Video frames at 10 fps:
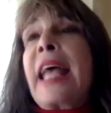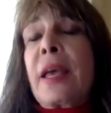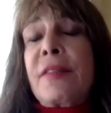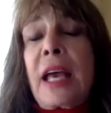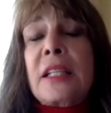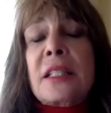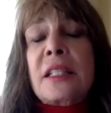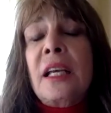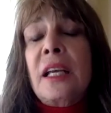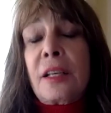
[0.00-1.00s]
can't that
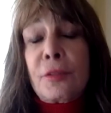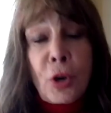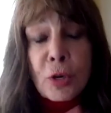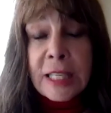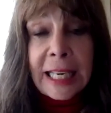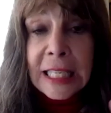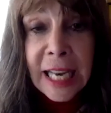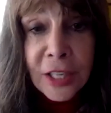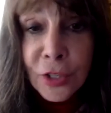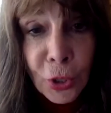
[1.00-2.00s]
notice I didn't
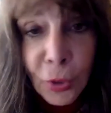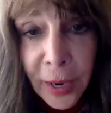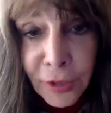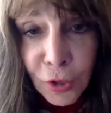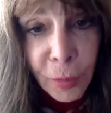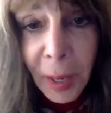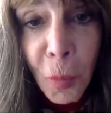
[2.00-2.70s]
answer your question about